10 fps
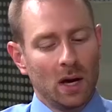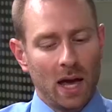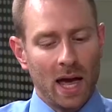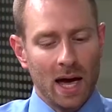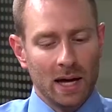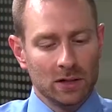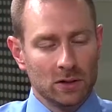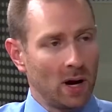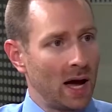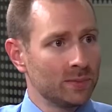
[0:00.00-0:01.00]
And
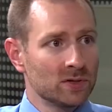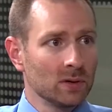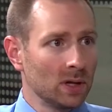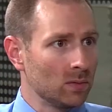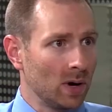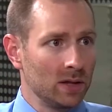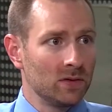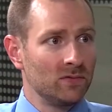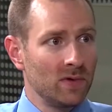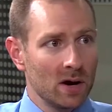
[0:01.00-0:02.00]
you're absolutely right.
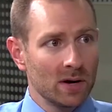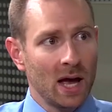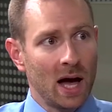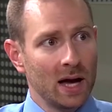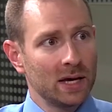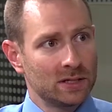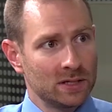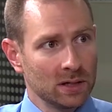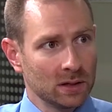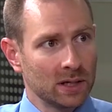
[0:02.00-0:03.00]
The very
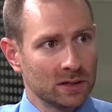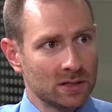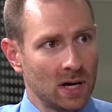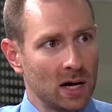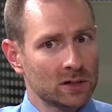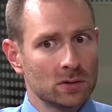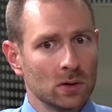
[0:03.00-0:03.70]
highest yielding stocks,